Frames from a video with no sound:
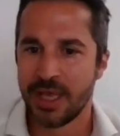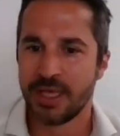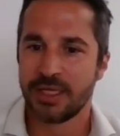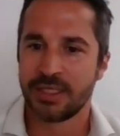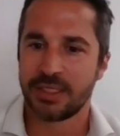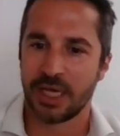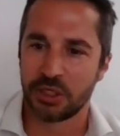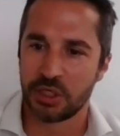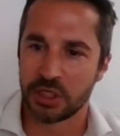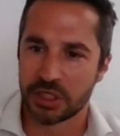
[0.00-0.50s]

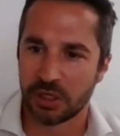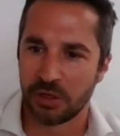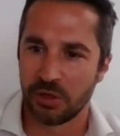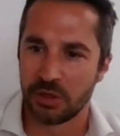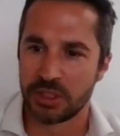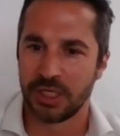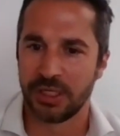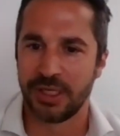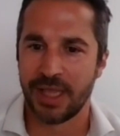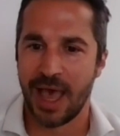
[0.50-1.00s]
such as
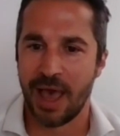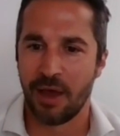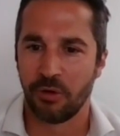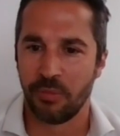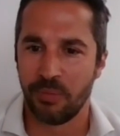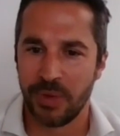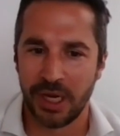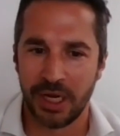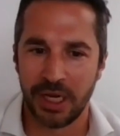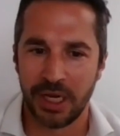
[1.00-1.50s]
closing down
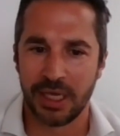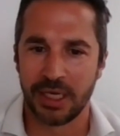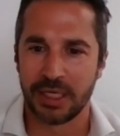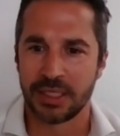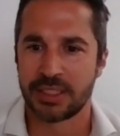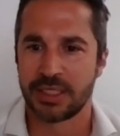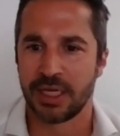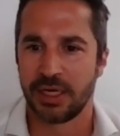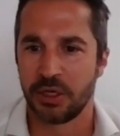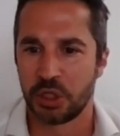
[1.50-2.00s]
of
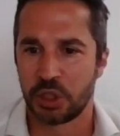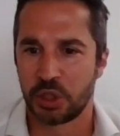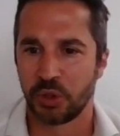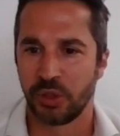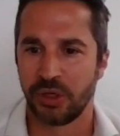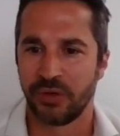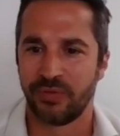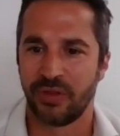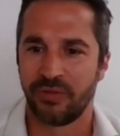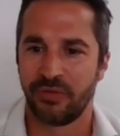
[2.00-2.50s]
meetings and
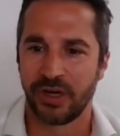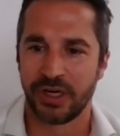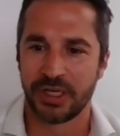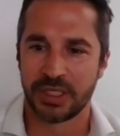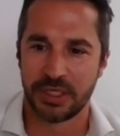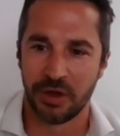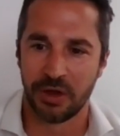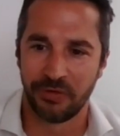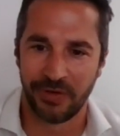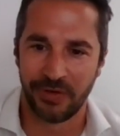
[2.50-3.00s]
ensuring that there is
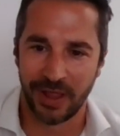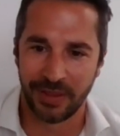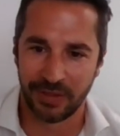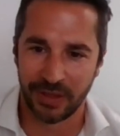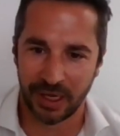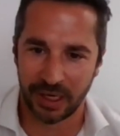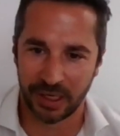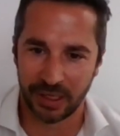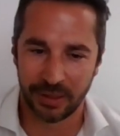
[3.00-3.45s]
no funding?